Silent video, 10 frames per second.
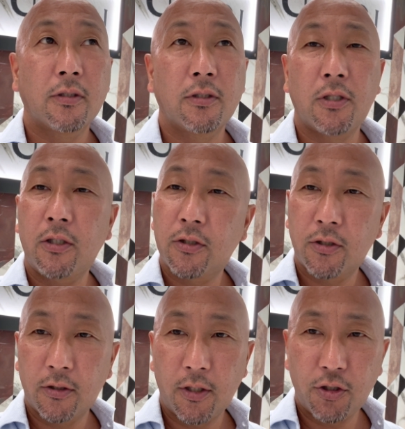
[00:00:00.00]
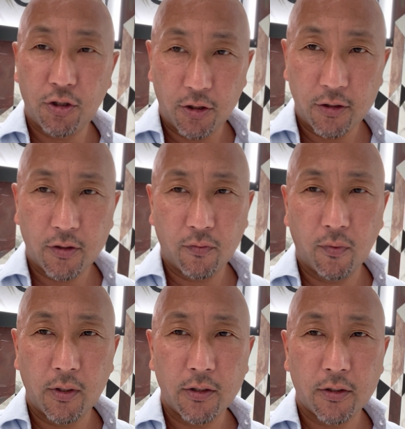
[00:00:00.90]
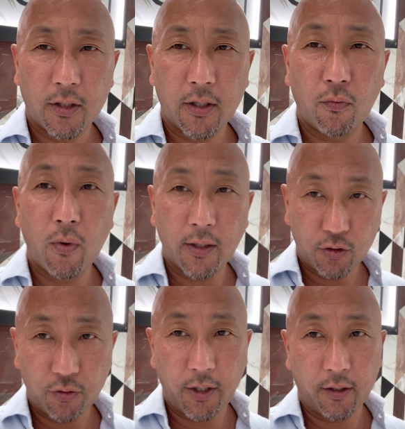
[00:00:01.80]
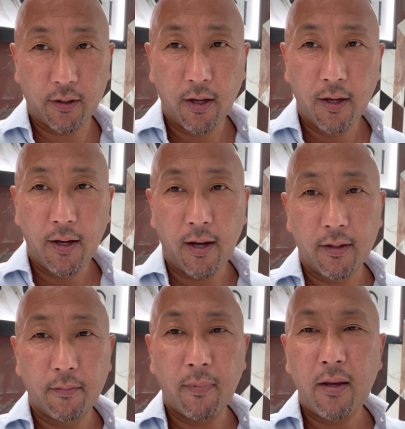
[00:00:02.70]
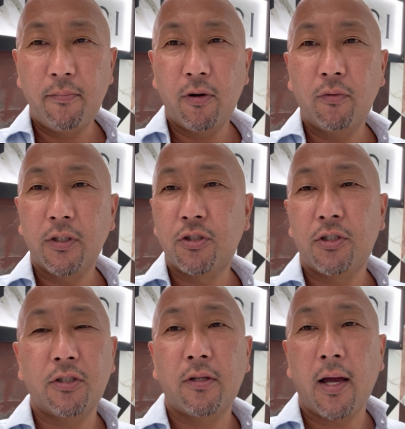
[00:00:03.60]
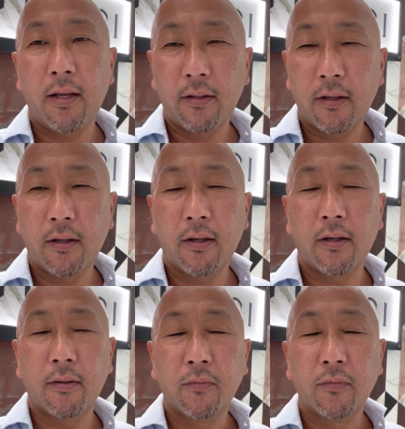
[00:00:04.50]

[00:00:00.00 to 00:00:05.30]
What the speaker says: 6 dishes with 1 drink, and my bill is just under